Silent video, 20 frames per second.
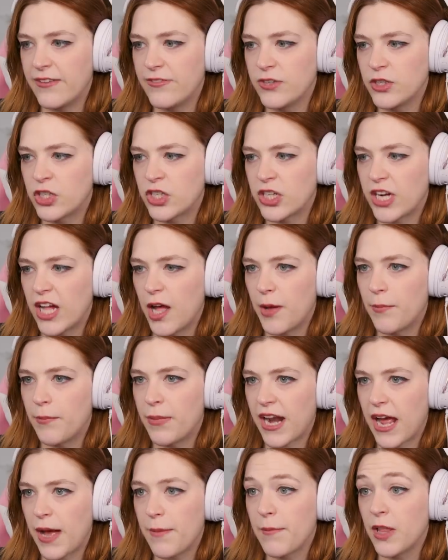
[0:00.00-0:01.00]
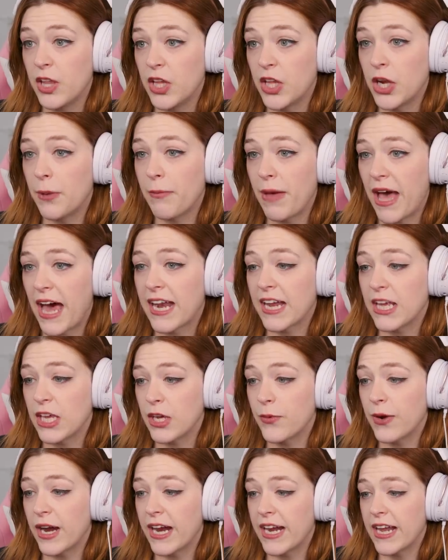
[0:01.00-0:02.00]
love you, Chanel, but I'm a little mad at
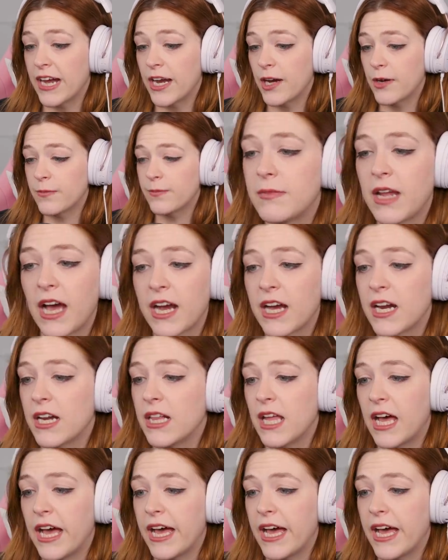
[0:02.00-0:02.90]
you right now. I'm not gonna